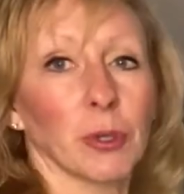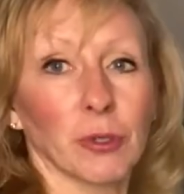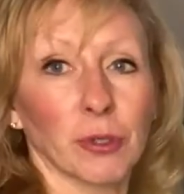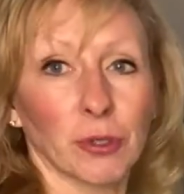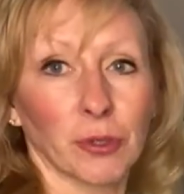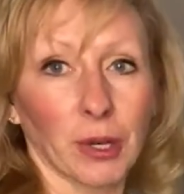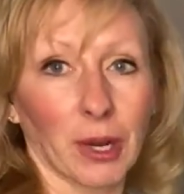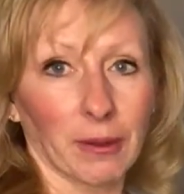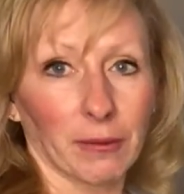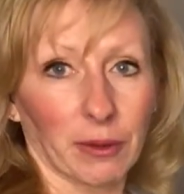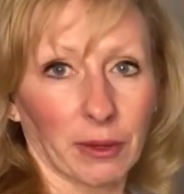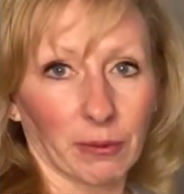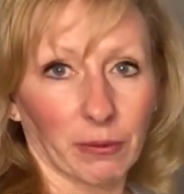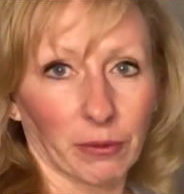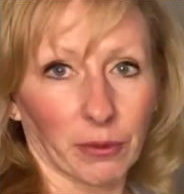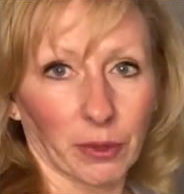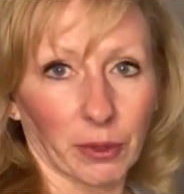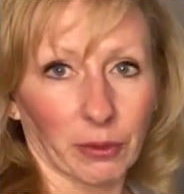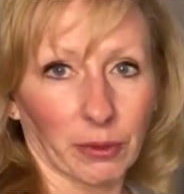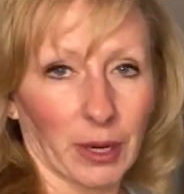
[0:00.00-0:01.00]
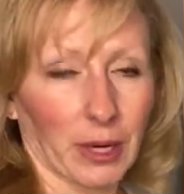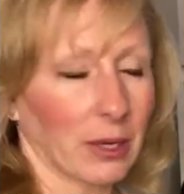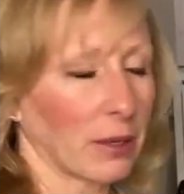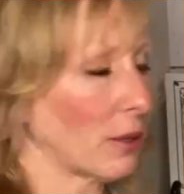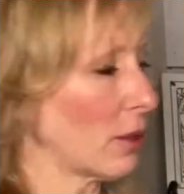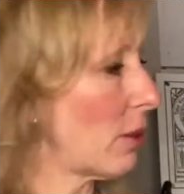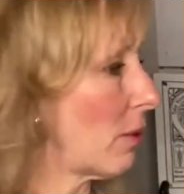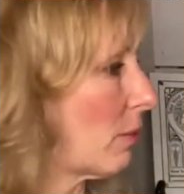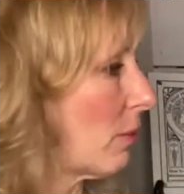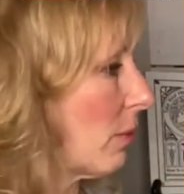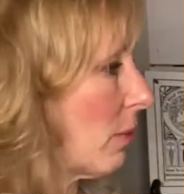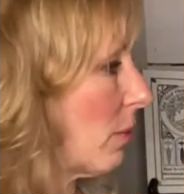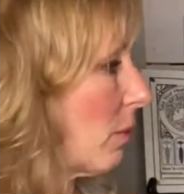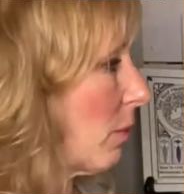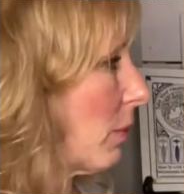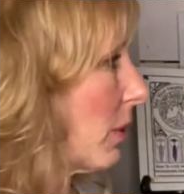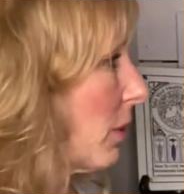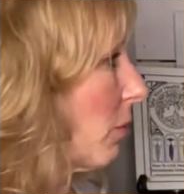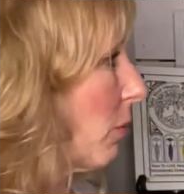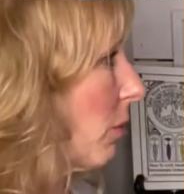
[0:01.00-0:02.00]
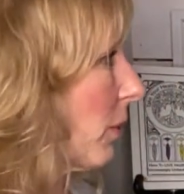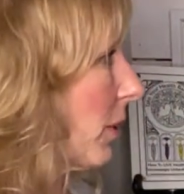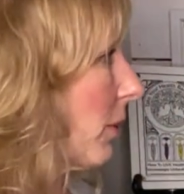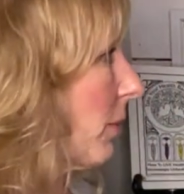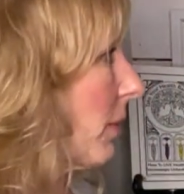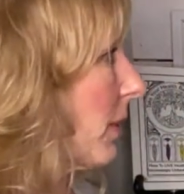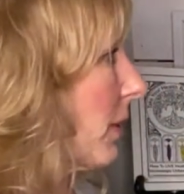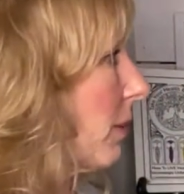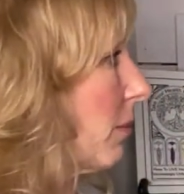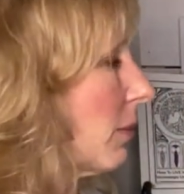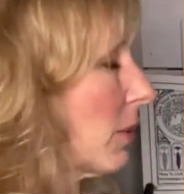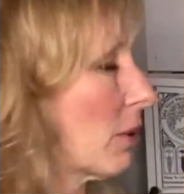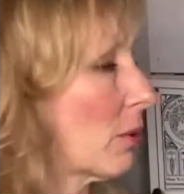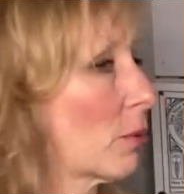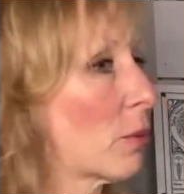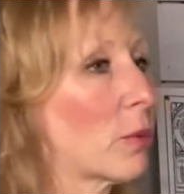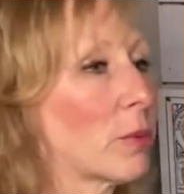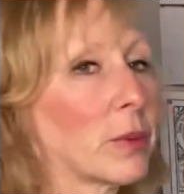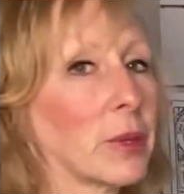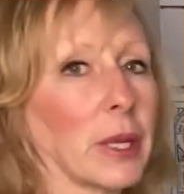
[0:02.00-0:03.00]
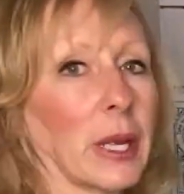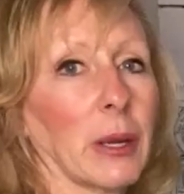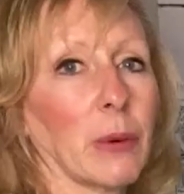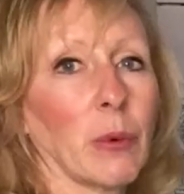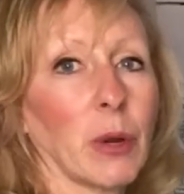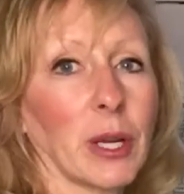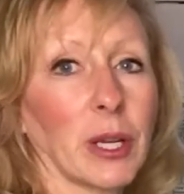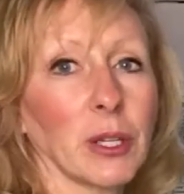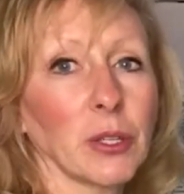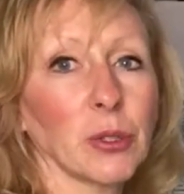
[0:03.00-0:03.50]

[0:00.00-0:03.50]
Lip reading: are striving for, right? When you work with them, they want a